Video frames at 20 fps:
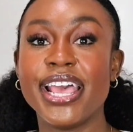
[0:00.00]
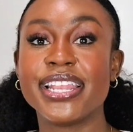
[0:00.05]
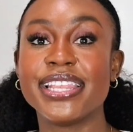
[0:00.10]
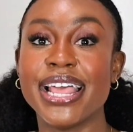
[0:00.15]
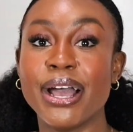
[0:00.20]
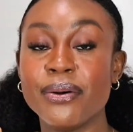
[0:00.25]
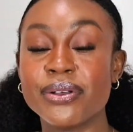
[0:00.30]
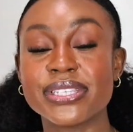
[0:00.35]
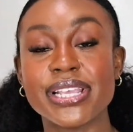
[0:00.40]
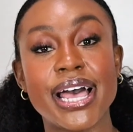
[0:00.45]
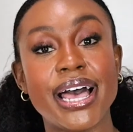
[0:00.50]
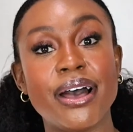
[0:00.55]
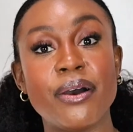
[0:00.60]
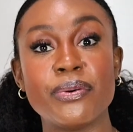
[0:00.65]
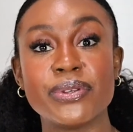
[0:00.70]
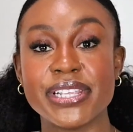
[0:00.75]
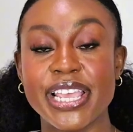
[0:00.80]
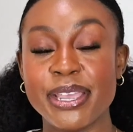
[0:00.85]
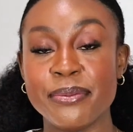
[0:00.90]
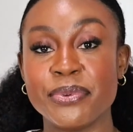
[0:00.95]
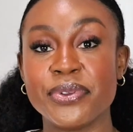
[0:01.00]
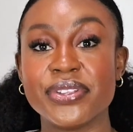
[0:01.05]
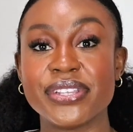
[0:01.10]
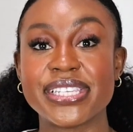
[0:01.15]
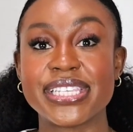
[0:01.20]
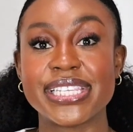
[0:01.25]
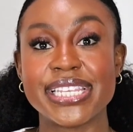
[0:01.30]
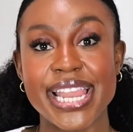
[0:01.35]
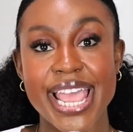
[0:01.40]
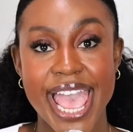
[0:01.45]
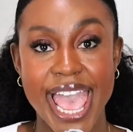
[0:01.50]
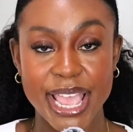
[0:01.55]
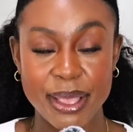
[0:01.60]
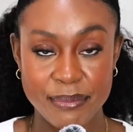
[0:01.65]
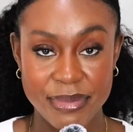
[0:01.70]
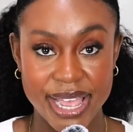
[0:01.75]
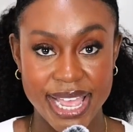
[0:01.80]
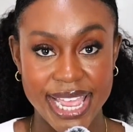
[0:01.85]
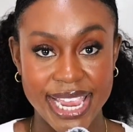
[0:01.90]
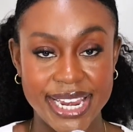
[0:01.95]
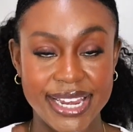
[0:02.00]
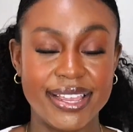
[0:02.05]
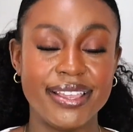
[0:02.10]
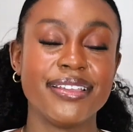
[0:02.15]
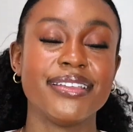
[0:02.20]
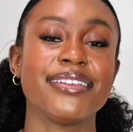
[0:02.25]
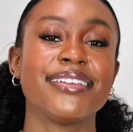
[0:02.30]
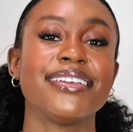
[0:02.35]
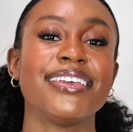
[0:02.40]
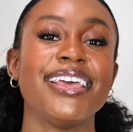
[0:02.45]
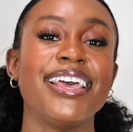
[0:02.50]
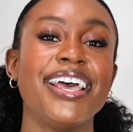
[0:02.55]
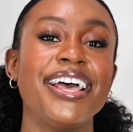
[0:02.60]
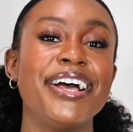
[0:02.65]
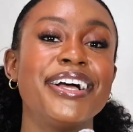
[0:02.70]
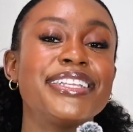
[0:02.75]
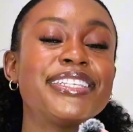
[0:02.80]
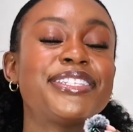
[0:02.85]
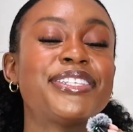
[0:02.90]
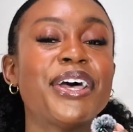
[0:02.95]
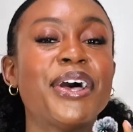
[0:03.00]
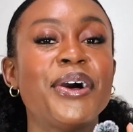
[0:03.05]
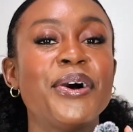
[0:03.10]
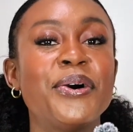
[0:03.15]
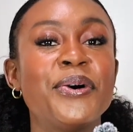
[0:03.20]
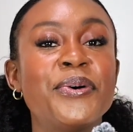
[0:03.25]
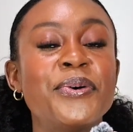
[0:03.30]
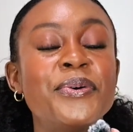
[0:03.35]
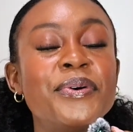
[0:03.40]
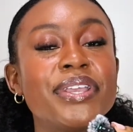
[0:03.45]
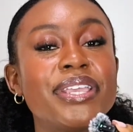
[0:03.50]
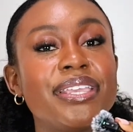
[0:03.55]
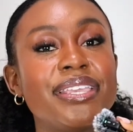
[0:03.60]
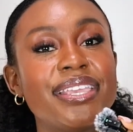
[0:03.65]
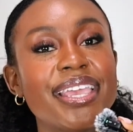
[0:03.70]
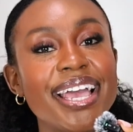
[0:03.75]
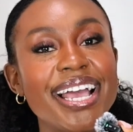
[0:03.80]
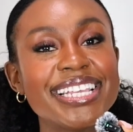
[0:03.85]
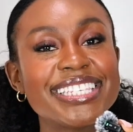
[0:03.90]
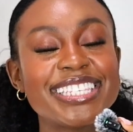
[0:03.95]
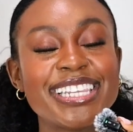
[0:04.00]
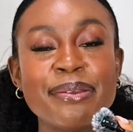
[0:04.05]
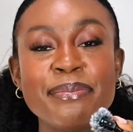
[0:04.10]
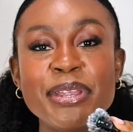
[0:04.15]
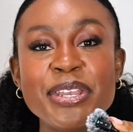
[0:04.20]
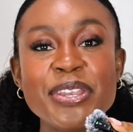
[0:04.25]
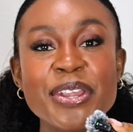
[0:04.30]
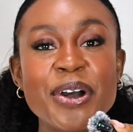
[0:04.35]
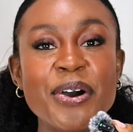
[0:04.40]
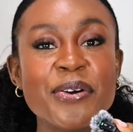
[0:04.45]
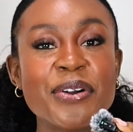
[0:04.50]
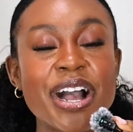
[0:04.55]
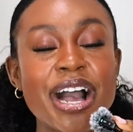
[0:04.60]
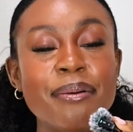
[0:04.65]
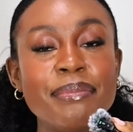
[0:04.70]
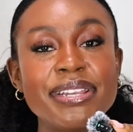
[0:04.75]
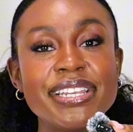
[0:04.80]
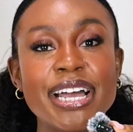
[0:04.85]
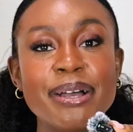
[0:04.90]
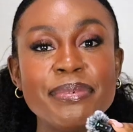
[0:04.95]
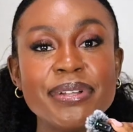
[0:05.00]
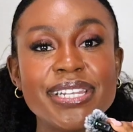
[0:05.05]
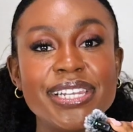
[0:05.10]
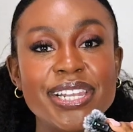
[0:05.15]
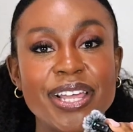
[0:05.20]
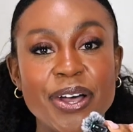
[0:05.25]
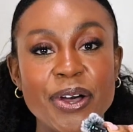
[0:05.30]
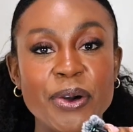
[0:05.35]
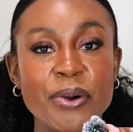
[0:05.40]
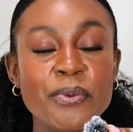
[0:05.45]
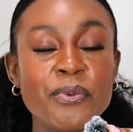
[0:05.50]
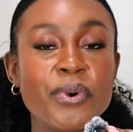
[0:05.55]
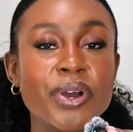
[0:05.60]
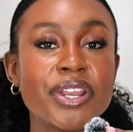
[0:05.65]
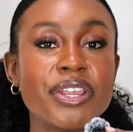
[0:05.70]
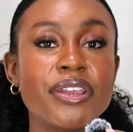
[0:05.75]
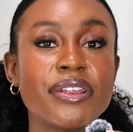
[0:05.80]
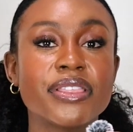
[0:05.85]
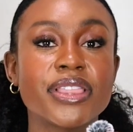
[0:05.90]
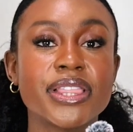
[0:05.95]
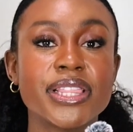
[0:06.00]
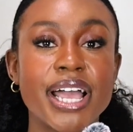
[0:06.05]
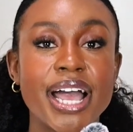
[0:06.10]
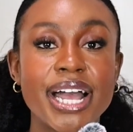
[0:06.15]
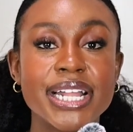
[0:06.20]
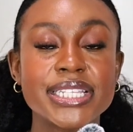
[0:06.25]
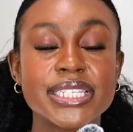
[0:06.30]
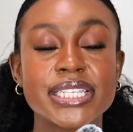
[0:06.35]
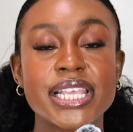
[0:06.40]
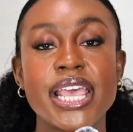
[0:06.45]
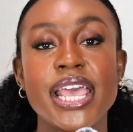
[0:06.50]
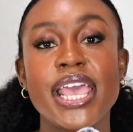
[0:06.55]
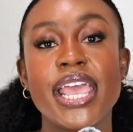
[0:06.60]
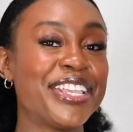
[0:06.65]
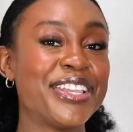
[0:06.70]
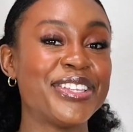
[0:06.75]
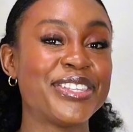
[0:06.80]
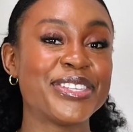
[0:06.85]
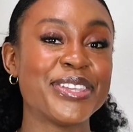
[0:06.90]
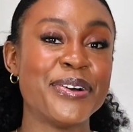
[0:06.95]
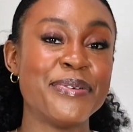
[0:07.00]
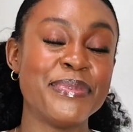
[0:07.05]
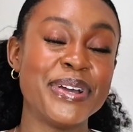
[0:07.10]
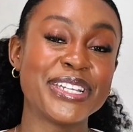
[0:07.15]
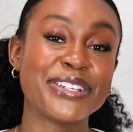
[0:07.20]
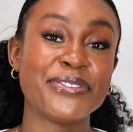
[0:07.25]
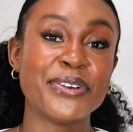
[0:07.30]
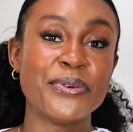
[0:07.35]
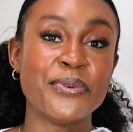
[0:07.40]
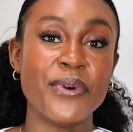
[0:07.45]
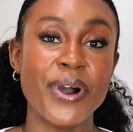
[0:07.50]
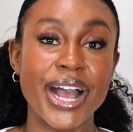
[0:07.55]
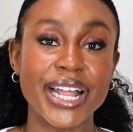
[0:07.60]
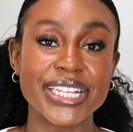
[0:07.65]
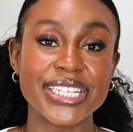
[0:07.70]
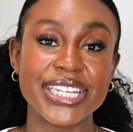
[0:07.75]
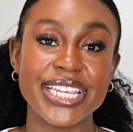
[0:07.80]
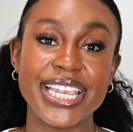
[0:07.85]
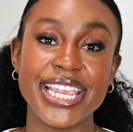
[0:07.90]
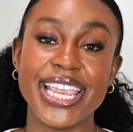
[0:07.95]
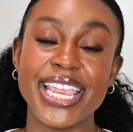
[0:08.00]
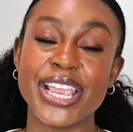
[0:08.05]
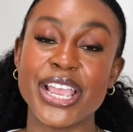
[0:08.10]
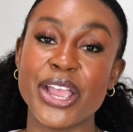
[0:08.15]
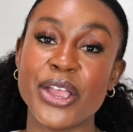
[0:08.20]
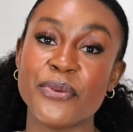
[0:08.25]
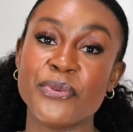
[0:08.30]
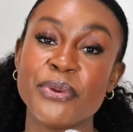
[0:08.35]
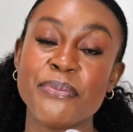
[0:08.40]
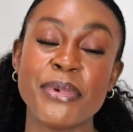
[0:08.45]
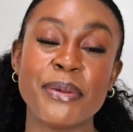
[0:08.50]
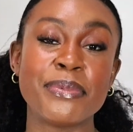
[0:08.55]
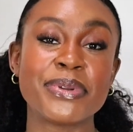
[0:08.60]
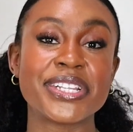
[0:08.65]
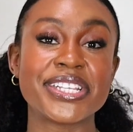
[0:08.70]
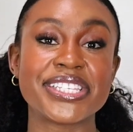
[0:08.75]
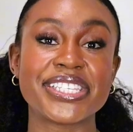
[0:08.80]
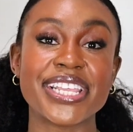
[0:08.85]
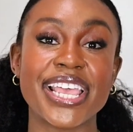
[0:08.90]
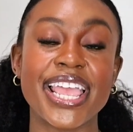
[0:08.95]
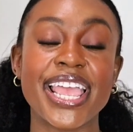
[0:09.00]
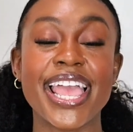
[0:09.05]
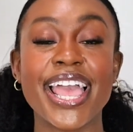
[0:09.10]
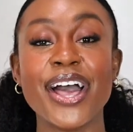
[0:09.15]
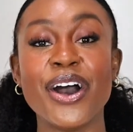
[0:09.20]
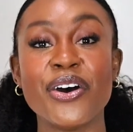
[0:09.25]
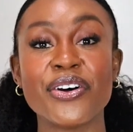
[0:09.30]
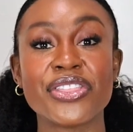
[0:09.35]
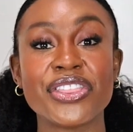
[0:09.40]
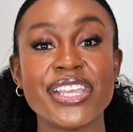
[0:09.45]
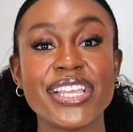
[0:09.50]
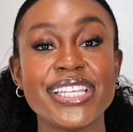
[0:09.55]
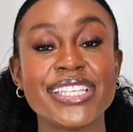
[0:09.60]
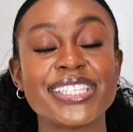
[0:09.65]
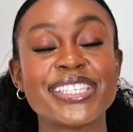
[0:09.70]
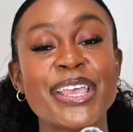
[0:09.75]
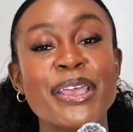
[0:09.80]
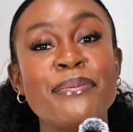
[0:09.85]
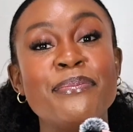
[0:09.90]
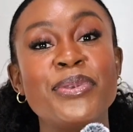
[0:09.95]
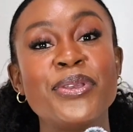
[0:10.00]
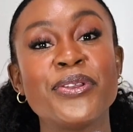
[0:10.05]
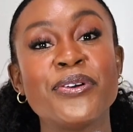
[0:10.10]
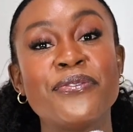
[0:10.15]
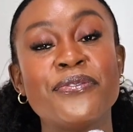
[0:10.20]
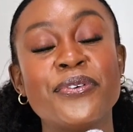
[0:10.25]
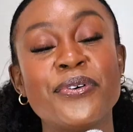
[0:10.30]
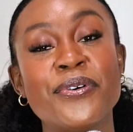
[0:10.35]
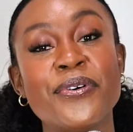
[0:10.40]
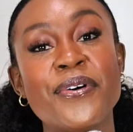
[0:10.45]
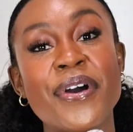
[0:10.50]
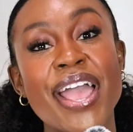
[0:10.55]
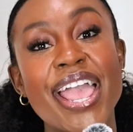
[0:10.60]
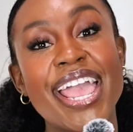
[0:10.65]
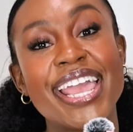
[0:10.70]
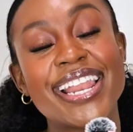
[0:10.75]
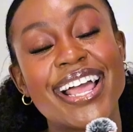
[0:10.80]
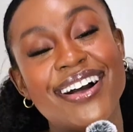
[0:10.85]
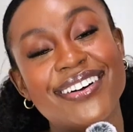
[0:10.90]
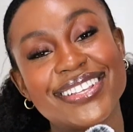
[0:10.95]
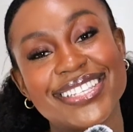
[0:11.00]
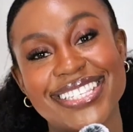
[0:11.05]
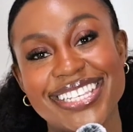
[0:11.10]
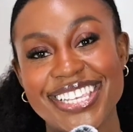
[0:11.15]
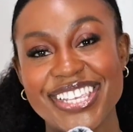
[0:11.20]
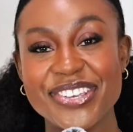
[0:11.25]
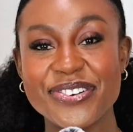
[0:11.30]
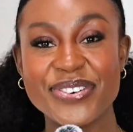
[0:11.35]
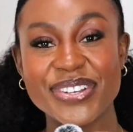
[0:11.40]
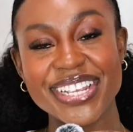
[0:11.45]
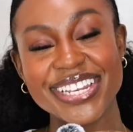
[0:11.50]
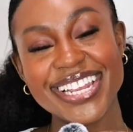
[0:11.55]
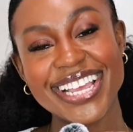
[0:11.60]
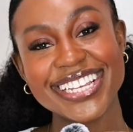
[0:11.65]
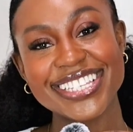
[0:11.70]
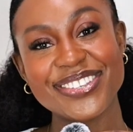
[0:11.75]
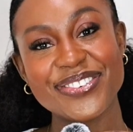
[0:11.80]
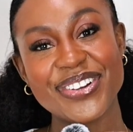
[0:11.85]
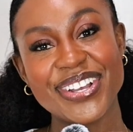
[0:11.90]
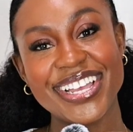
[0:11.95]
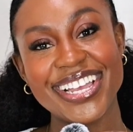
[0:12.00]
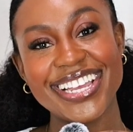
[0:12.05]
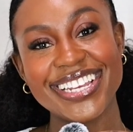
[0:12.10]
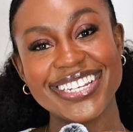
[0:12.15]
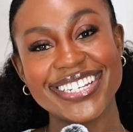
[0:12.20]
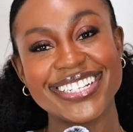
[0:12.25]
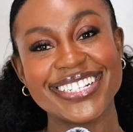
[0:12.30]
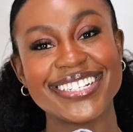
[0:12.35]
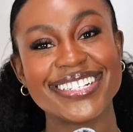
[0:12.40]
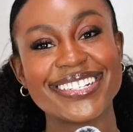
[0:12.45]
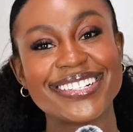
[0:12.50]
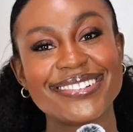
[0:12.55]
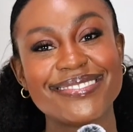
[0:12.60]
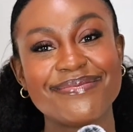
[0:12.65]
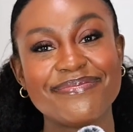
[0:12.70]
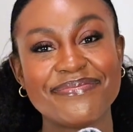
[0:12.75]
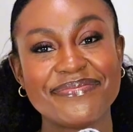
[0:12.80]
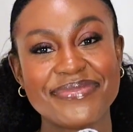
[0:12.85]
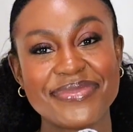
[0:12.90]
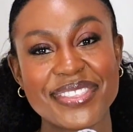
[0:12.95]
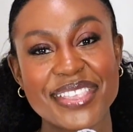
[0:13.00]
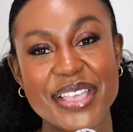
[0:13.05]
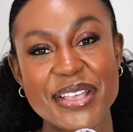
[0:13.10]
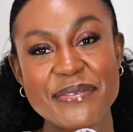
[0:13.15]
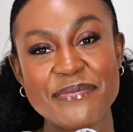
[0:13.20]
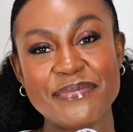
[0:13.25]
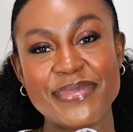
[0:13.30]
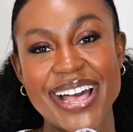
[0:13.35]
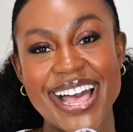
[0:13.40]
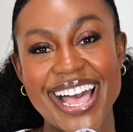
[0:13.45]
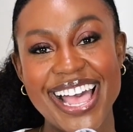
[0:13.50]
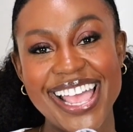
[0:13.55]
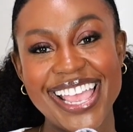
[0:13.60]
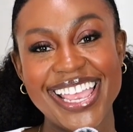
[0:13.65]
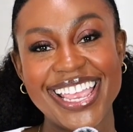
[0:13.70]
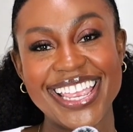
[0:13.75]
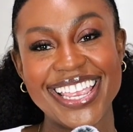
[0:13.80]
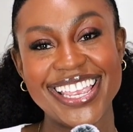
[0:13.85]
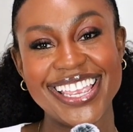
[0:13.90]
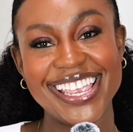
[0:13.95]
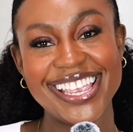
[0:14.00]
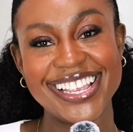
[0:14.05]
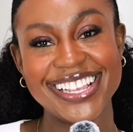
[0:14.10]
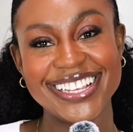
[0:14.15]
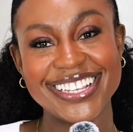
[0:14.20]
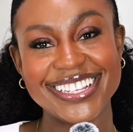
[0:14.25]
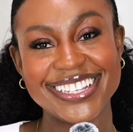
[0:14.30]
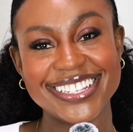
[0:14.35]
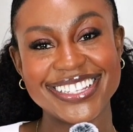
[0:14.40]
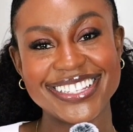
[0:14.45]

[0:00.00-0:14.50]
That was how I was able to snag mine. So yes, let me know. Comment down below. What are your thoughts? Thank you so much for watching. Remember to stay healthy, stay beautiful, and I'll see you in the next one. Bye.